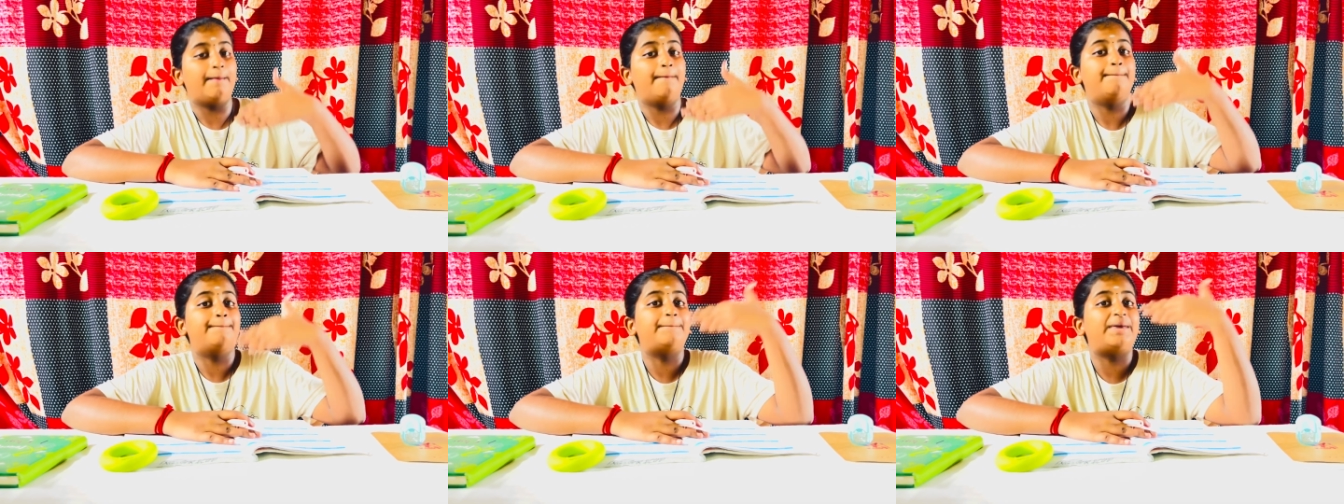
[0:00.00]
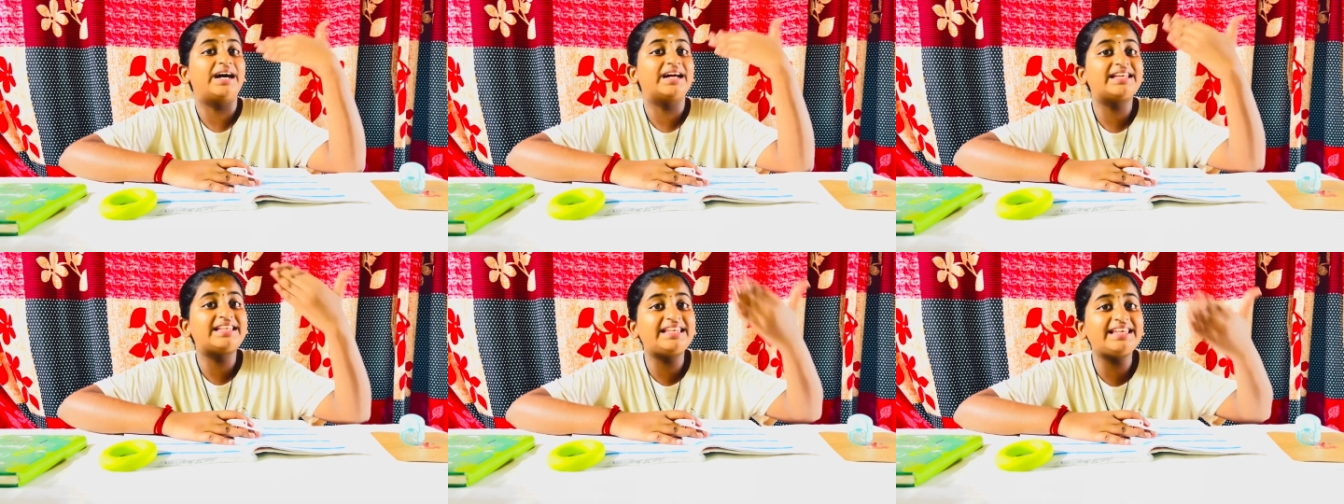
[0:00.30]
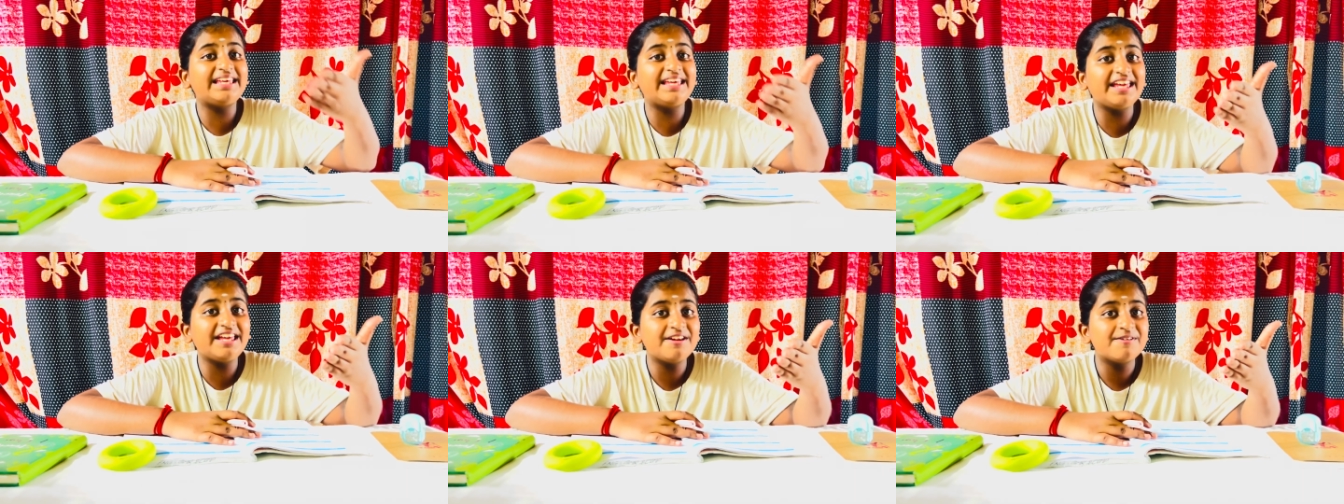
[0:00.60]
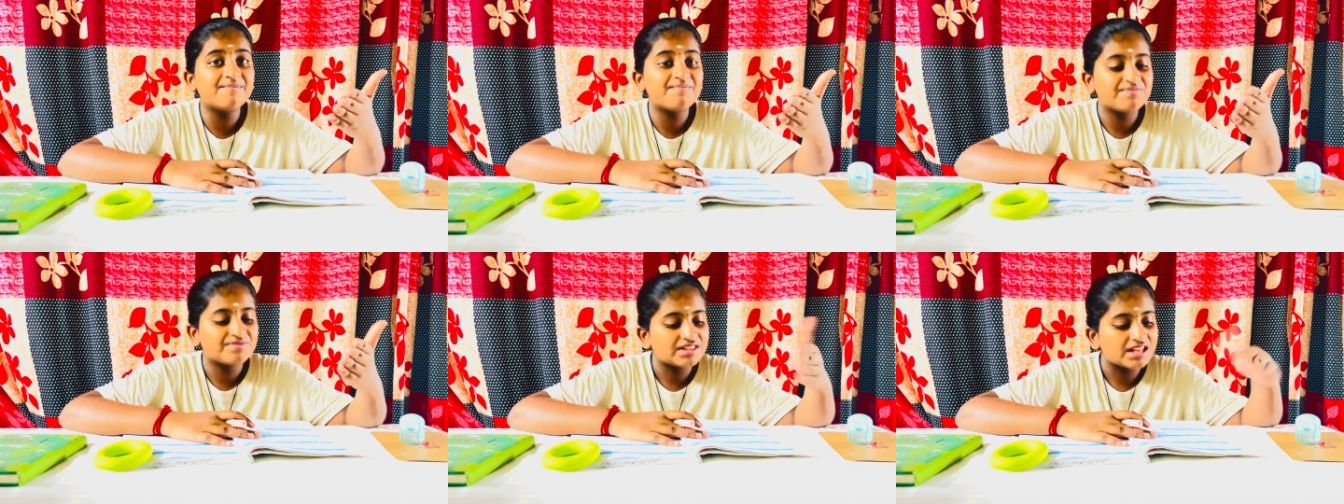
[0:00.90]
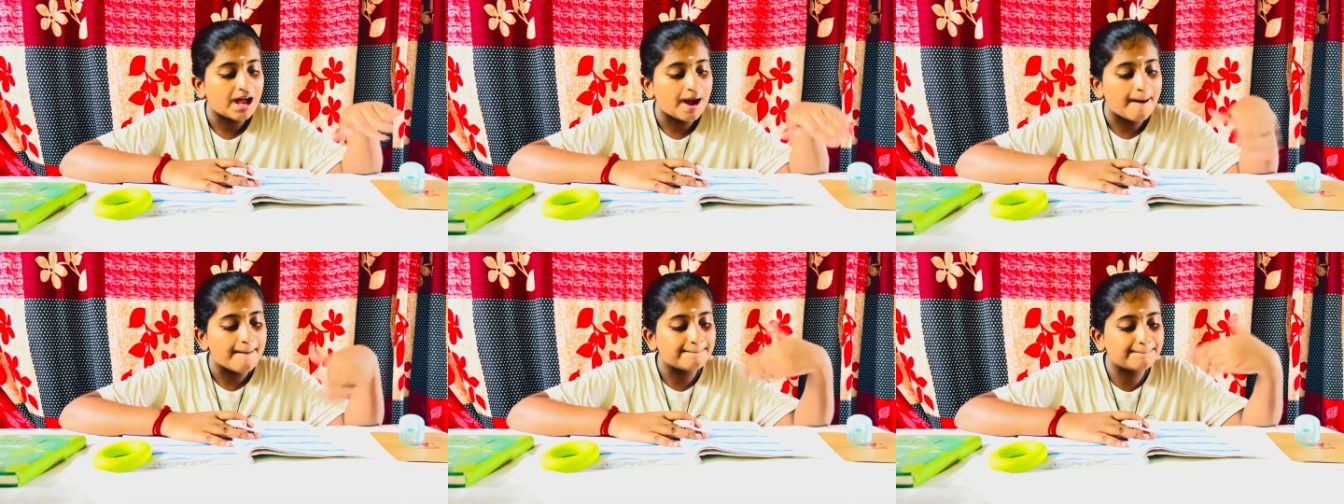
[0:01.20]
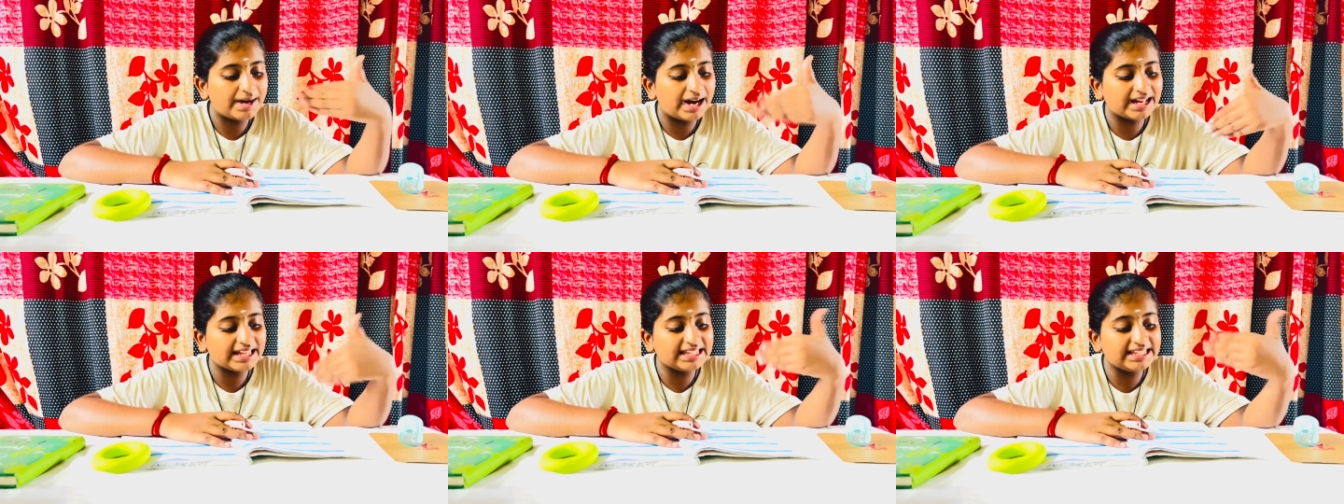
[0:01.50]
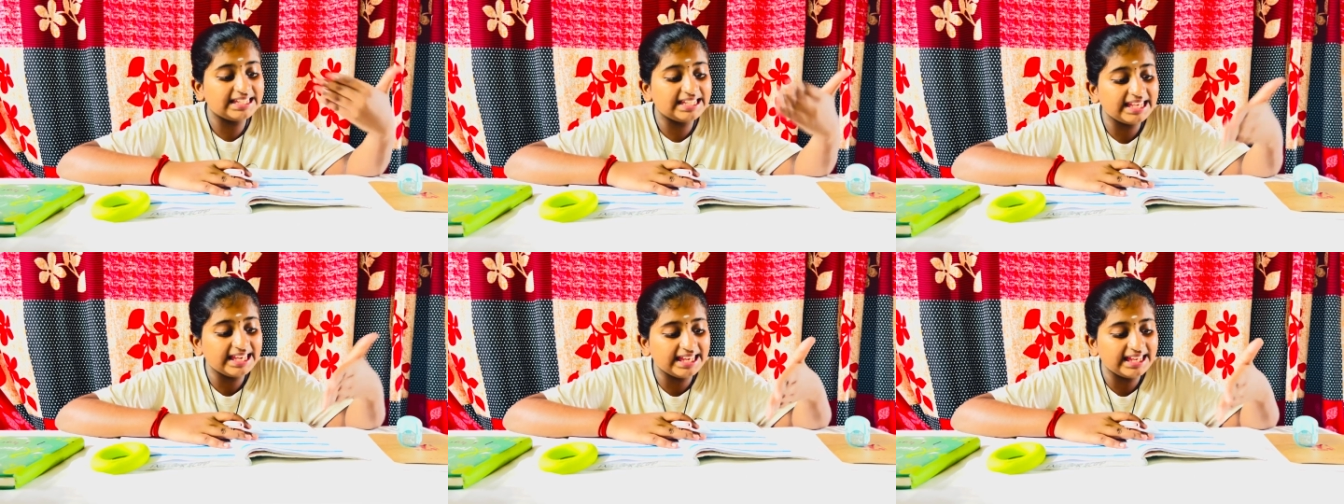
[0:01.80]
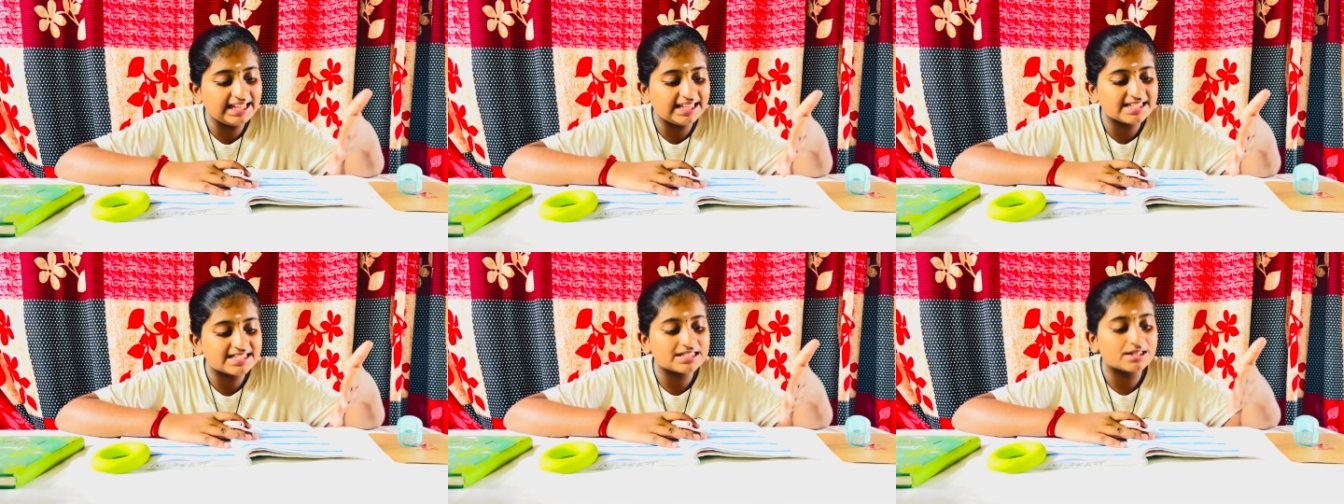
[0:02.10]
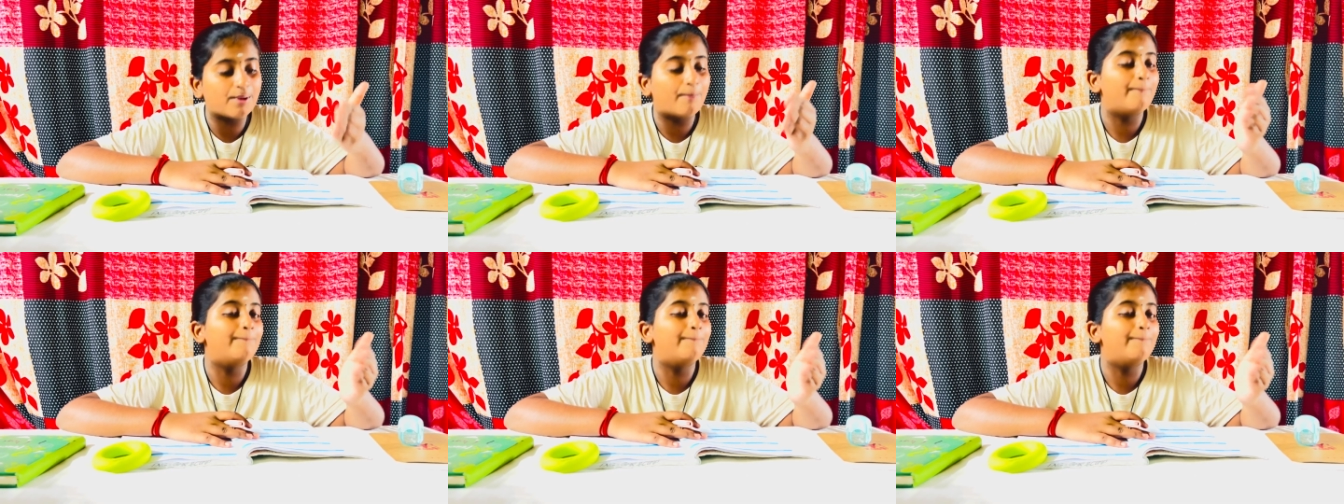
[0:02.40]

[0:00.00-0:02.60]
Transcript: Monkey, monkeys.